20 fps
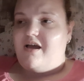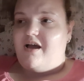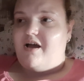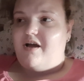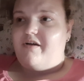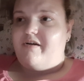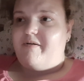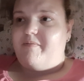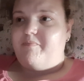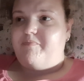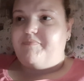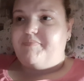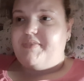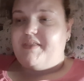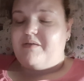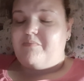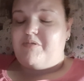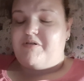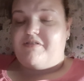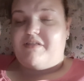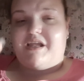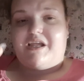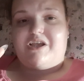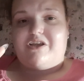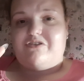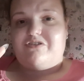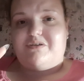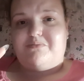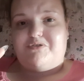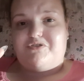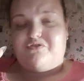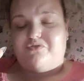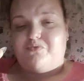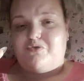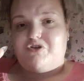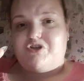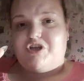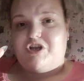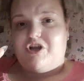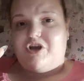But thank you so much for watching.